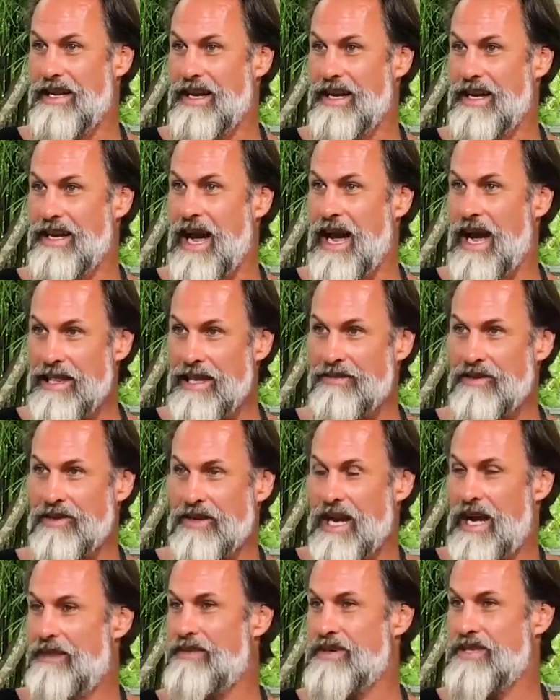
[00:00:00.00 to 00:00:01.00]
High-level
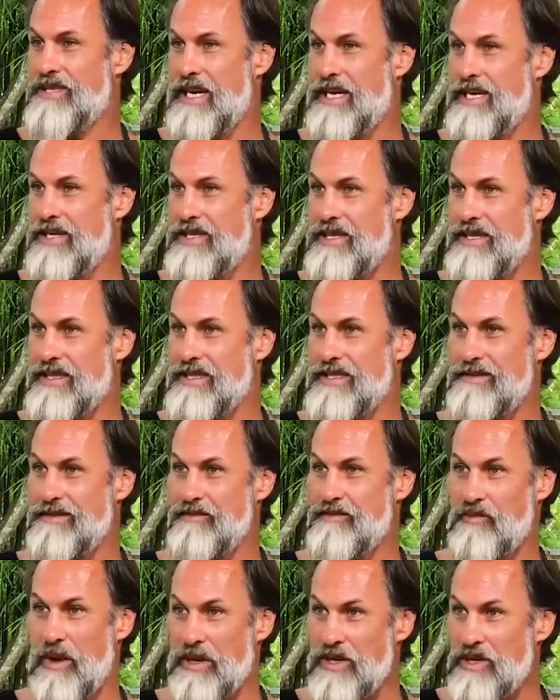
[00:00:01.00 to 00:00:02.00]
conversations,
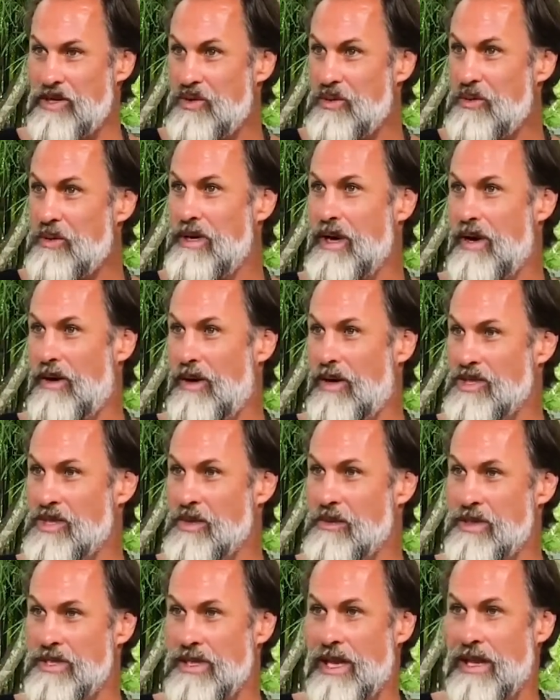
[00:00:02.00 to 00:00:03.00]
but doing also
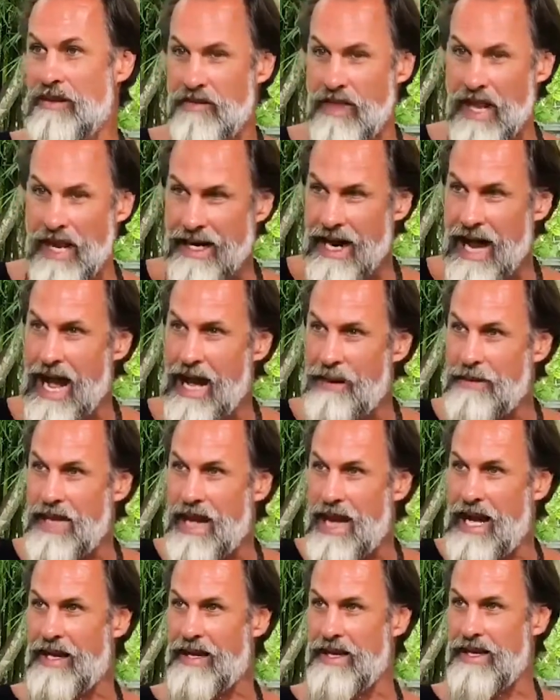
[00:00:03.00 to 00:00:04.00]
what you love, that
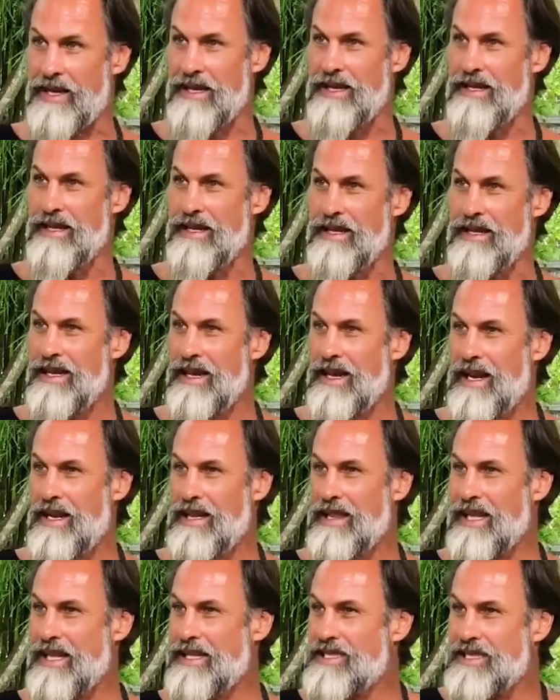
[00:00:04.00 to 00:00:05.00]
commonality.
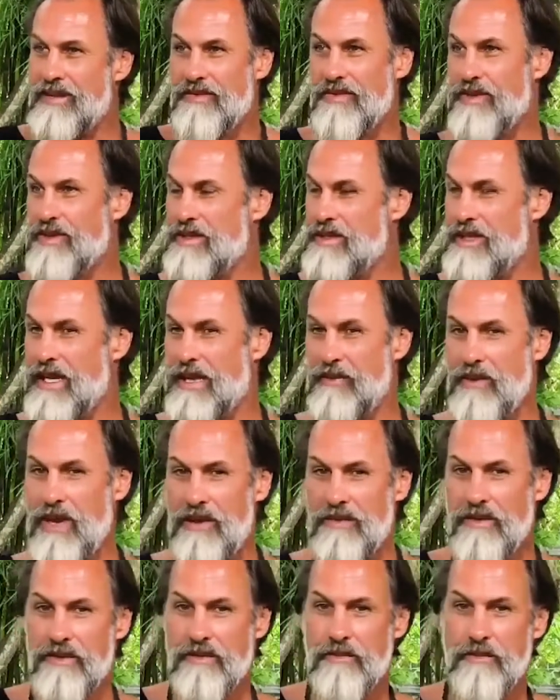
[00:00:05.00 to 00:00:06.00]
And like surfers, like we
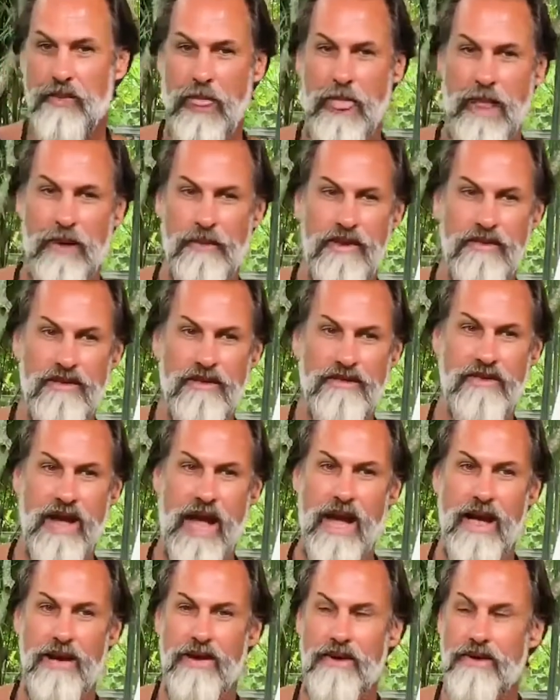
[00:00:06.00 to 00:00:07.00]
have a
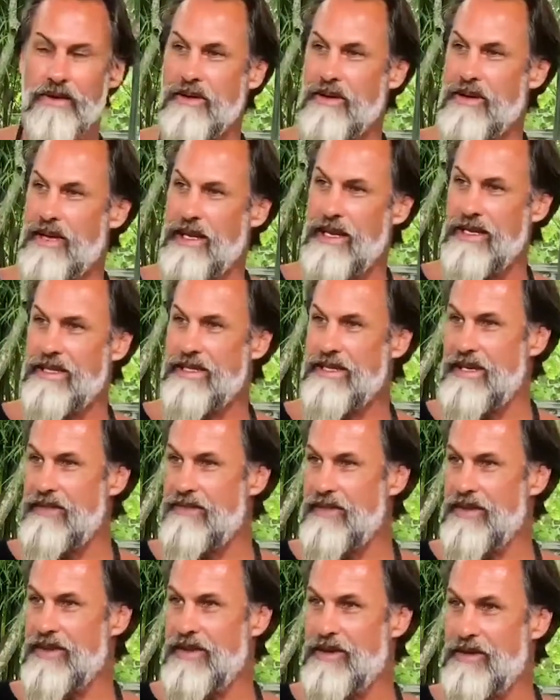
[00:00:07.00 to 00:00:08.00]
value, and
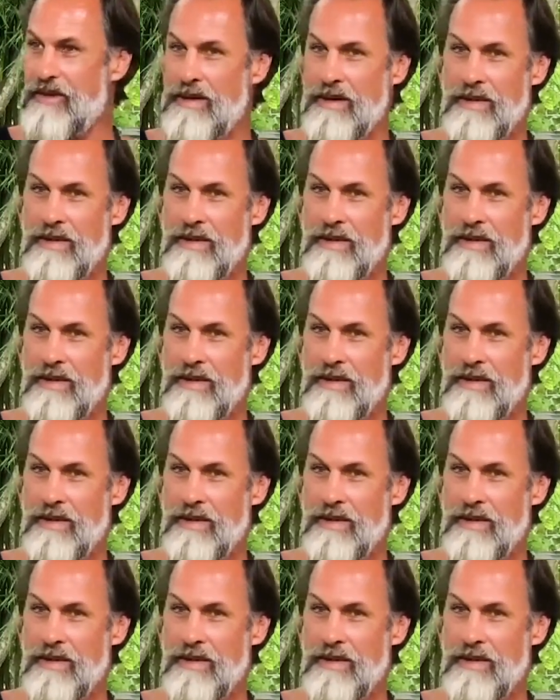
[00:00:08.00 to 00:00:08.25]
even though